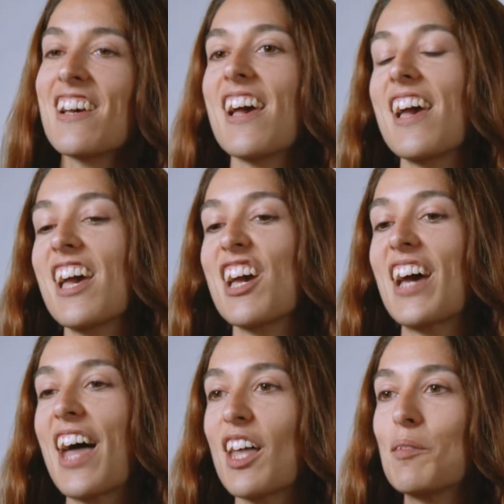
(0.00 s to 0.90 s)

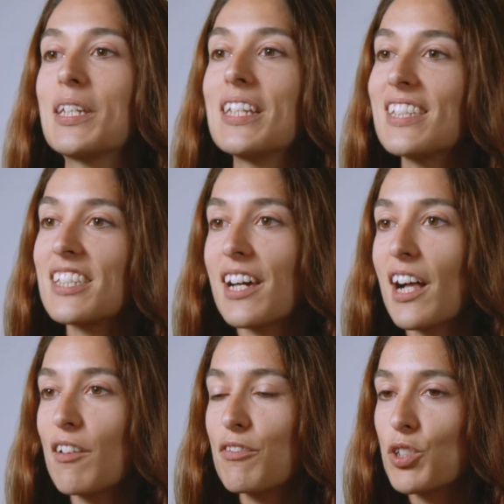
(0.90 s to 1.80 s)
and adapting
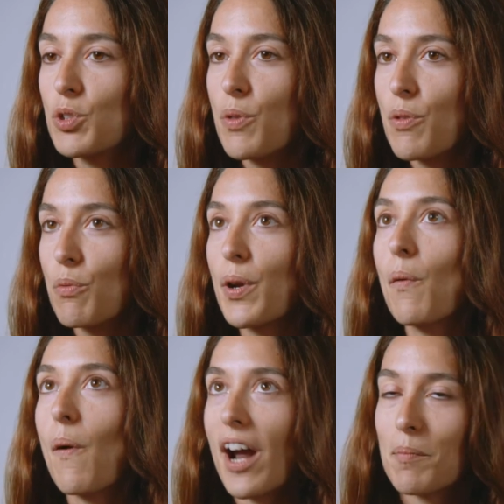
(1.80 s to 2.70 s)
itself to the
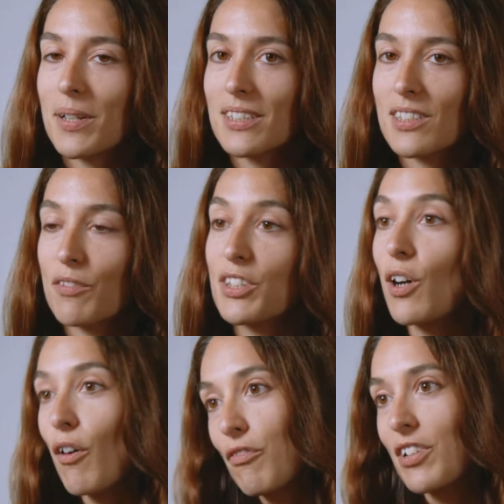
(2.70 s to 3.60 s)
requirements of
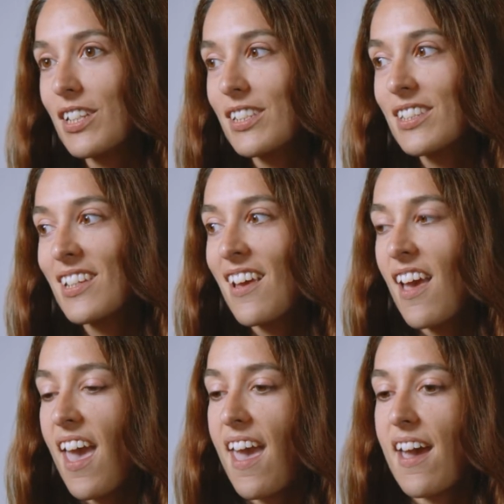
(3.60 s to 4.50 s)
the office
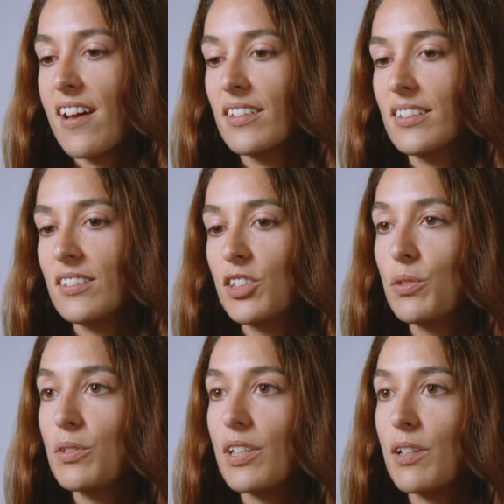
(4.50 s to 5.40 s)
and
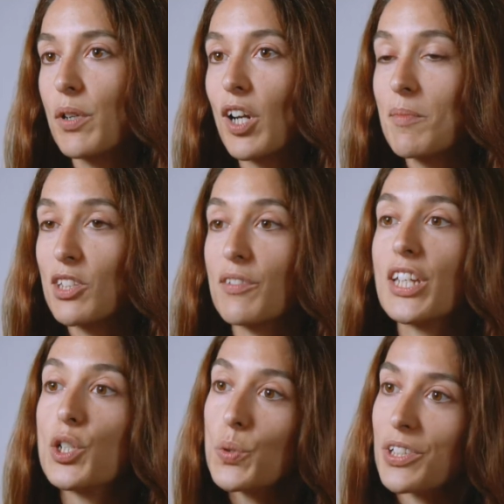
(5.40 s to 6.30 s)
to the requirements of
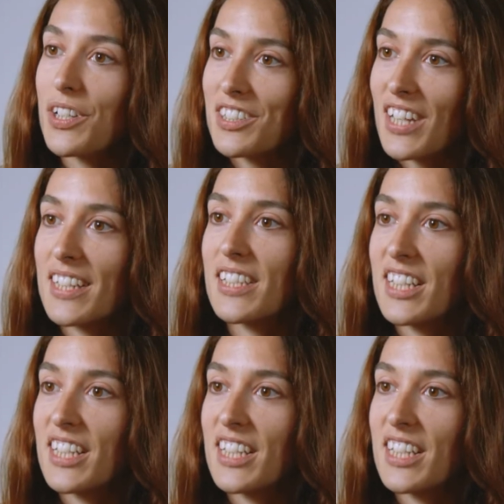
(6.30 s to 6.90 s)
the users at